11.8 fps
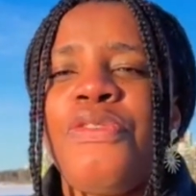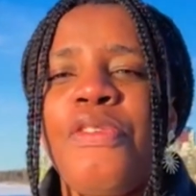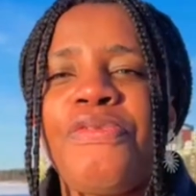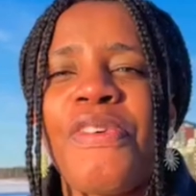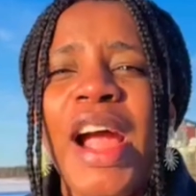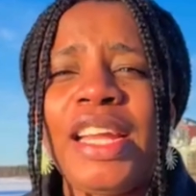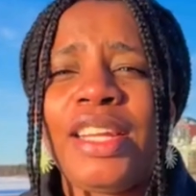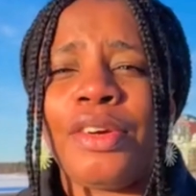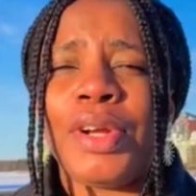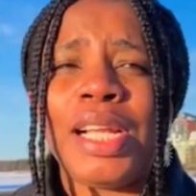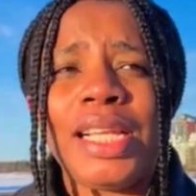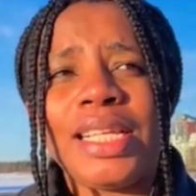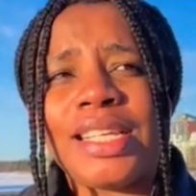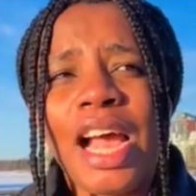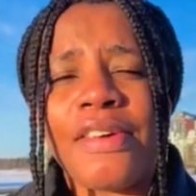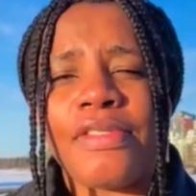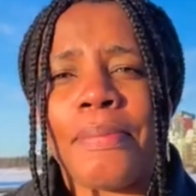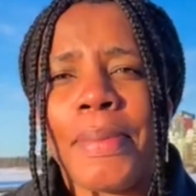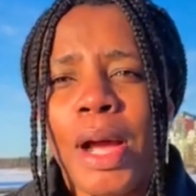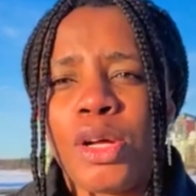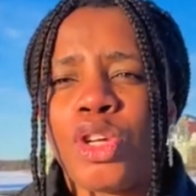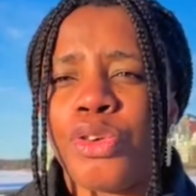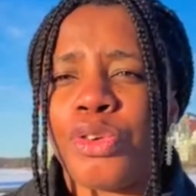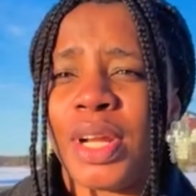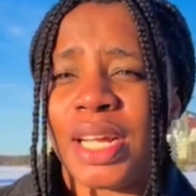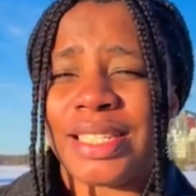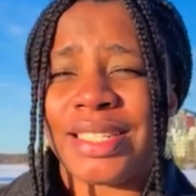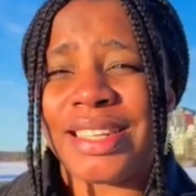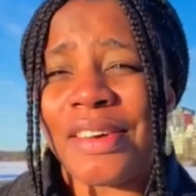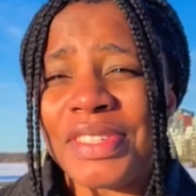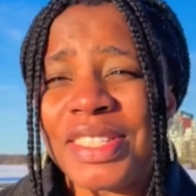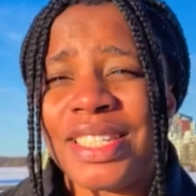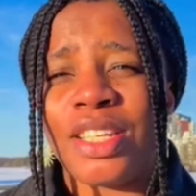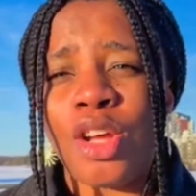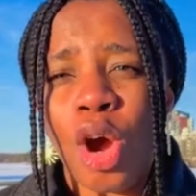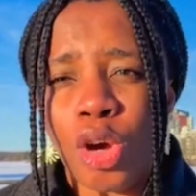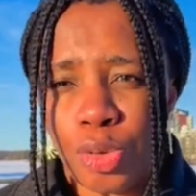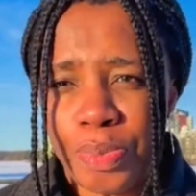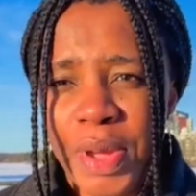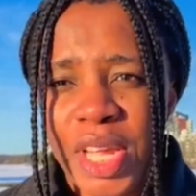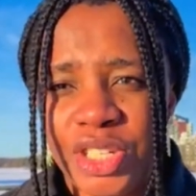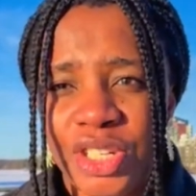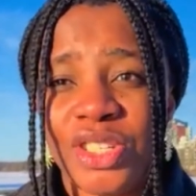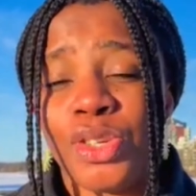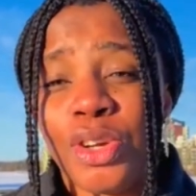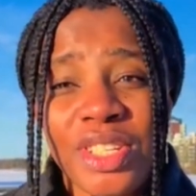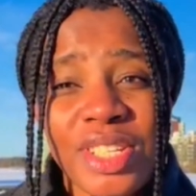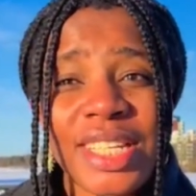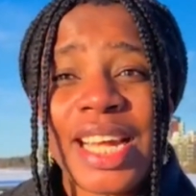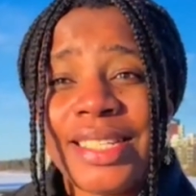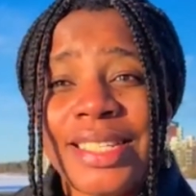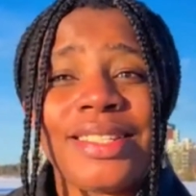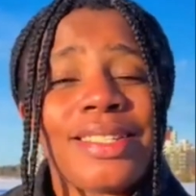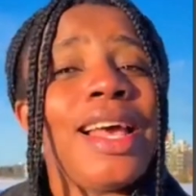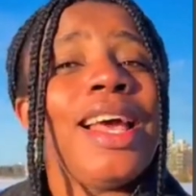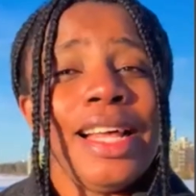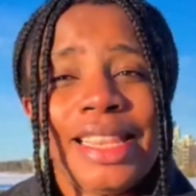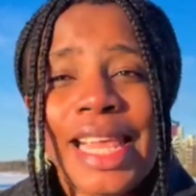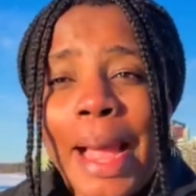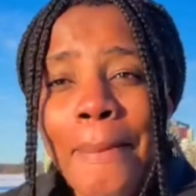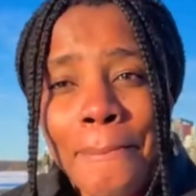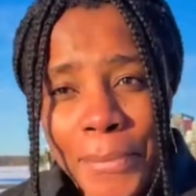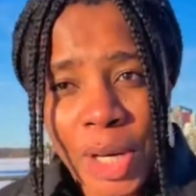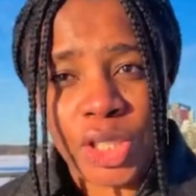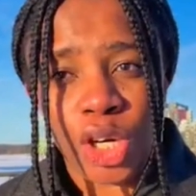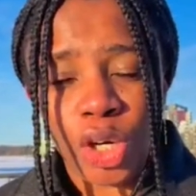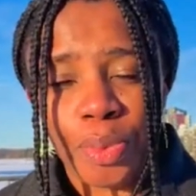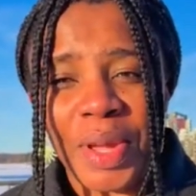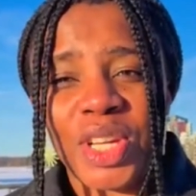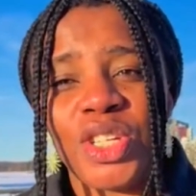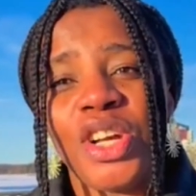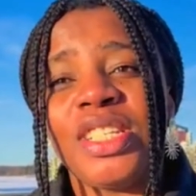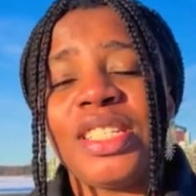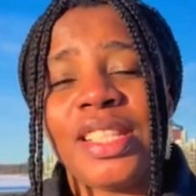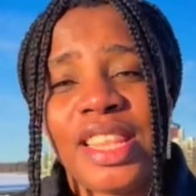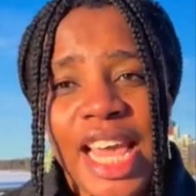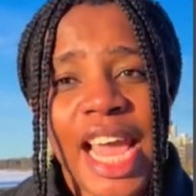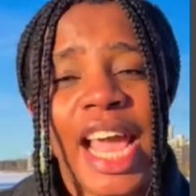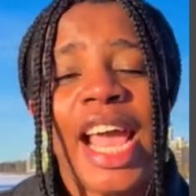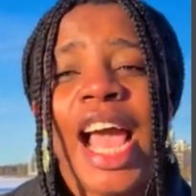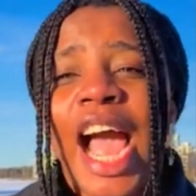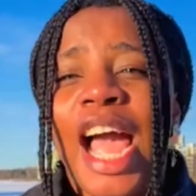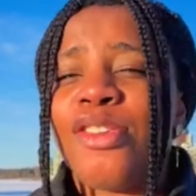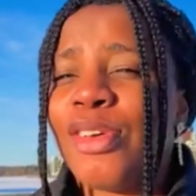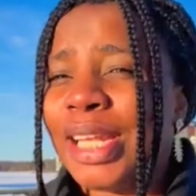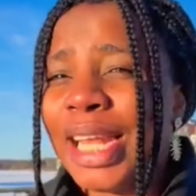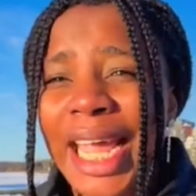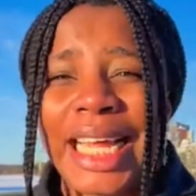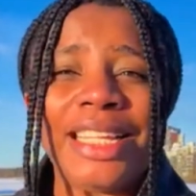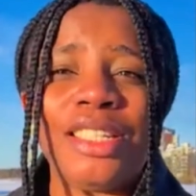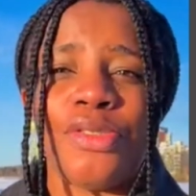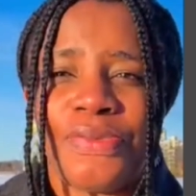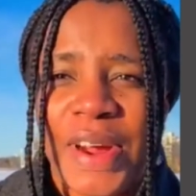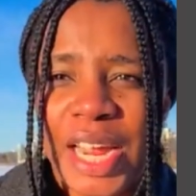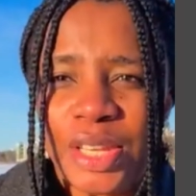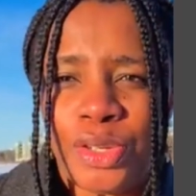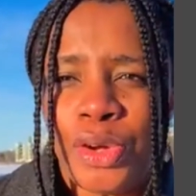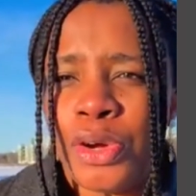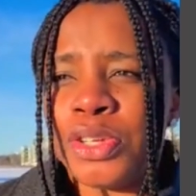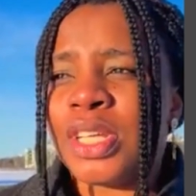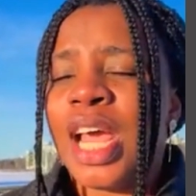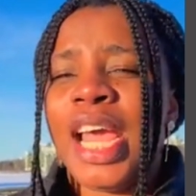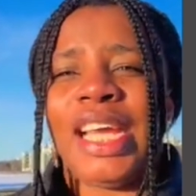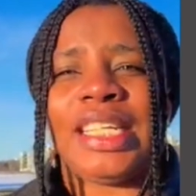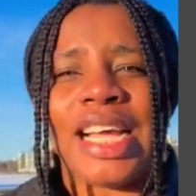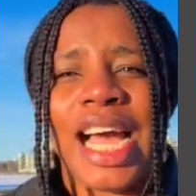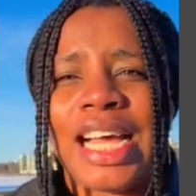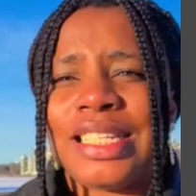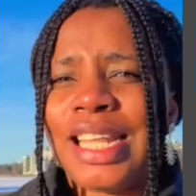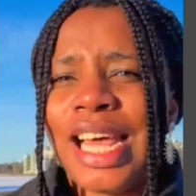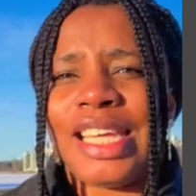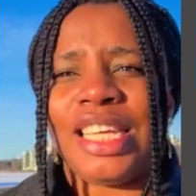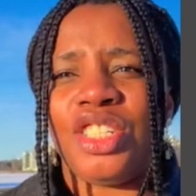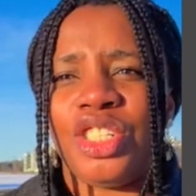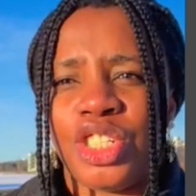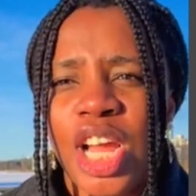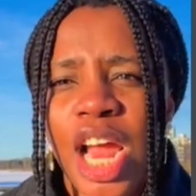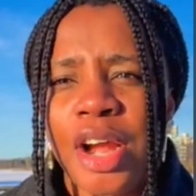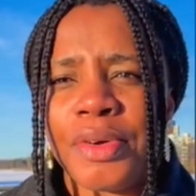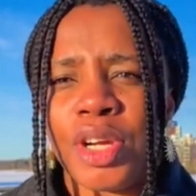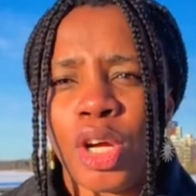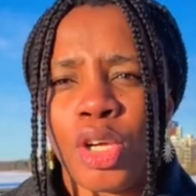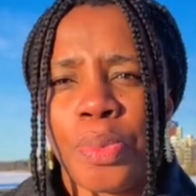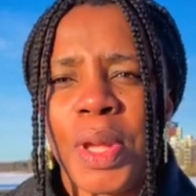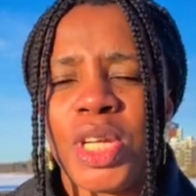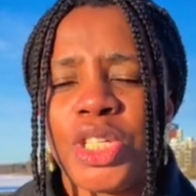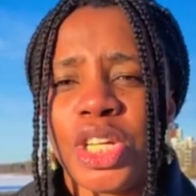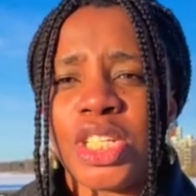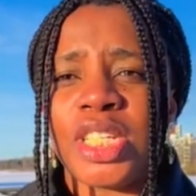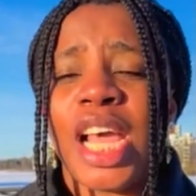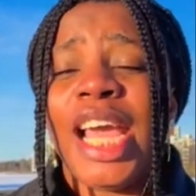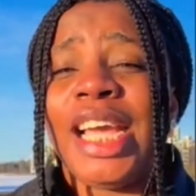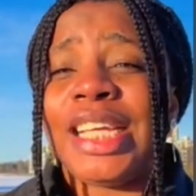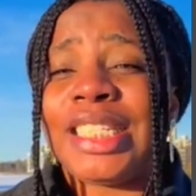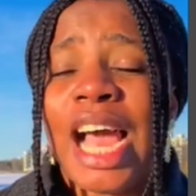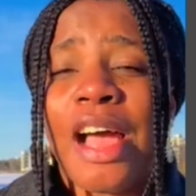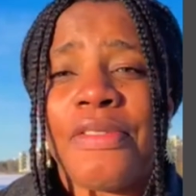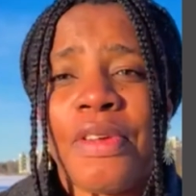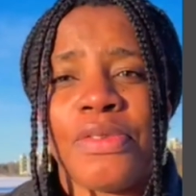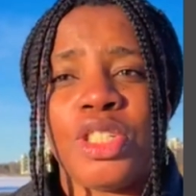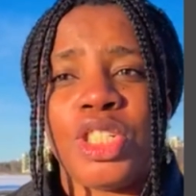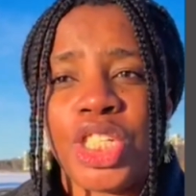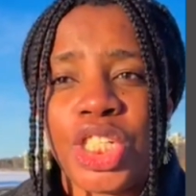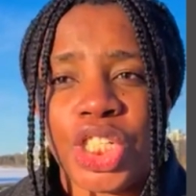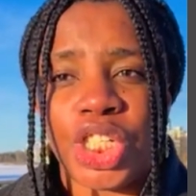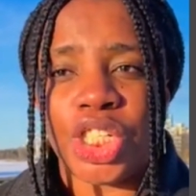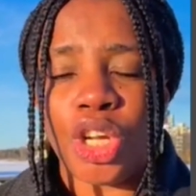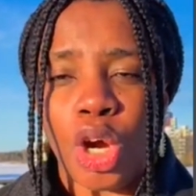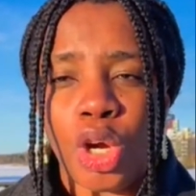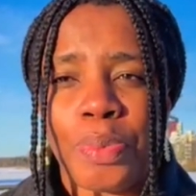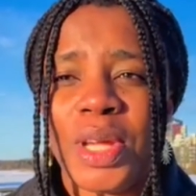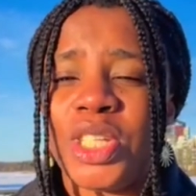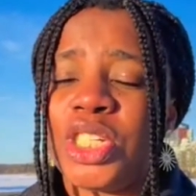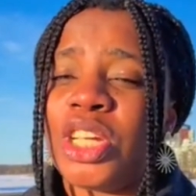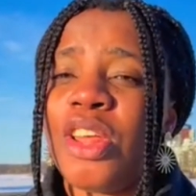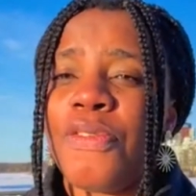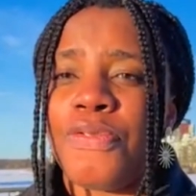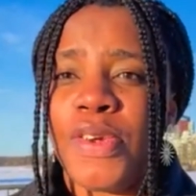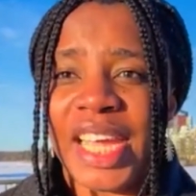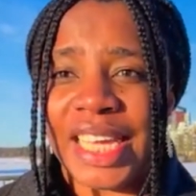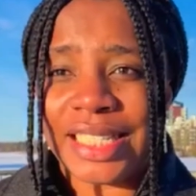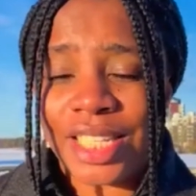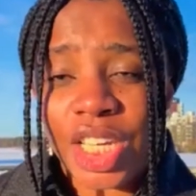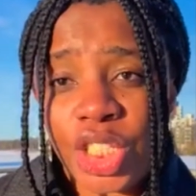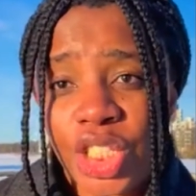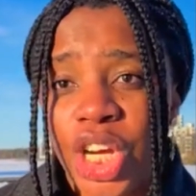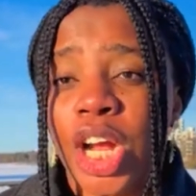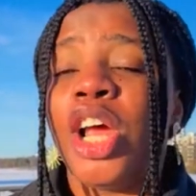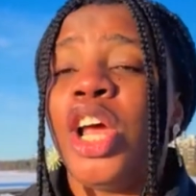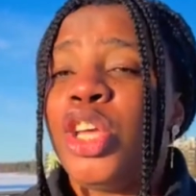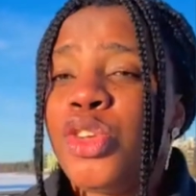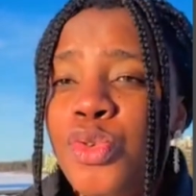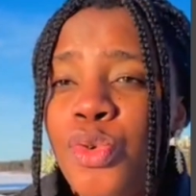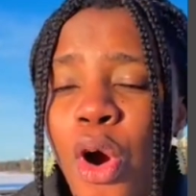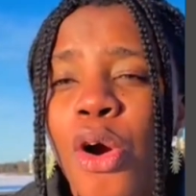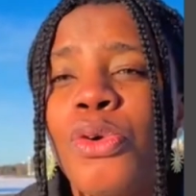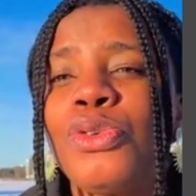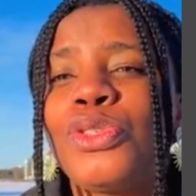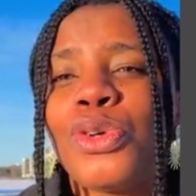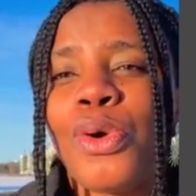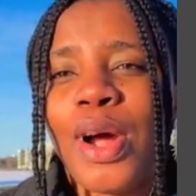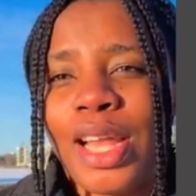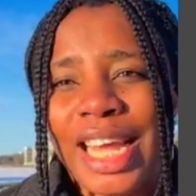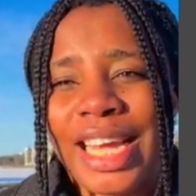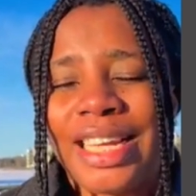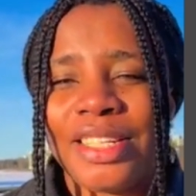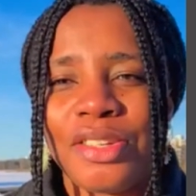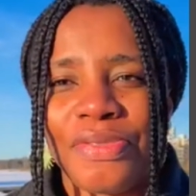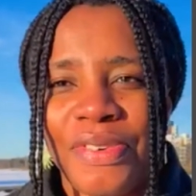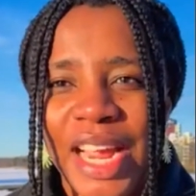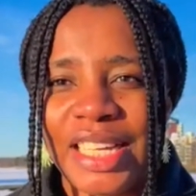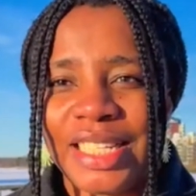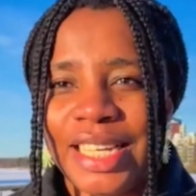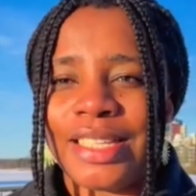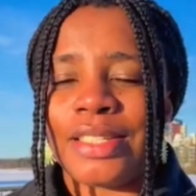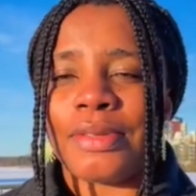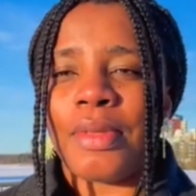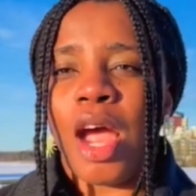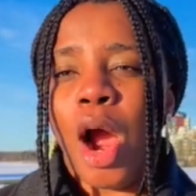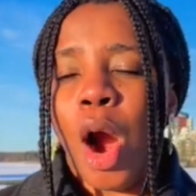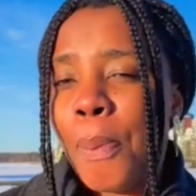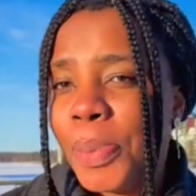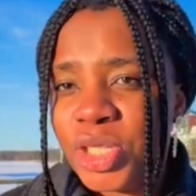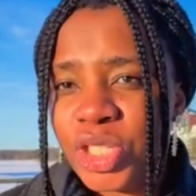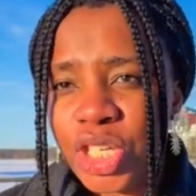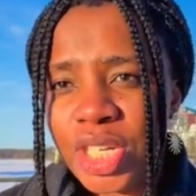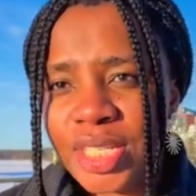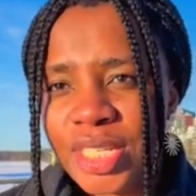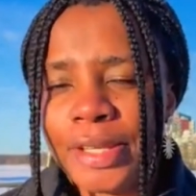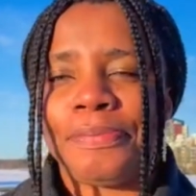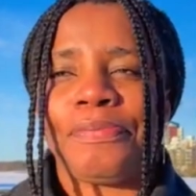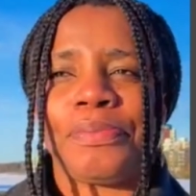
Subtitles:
if you find the green list have about 117 occupations, so you see that there are much occupations there and you're likely to find yours. It has like engineering occupations, it have even teaching occupation. If you are a teacher, you also likely to find this opportunity.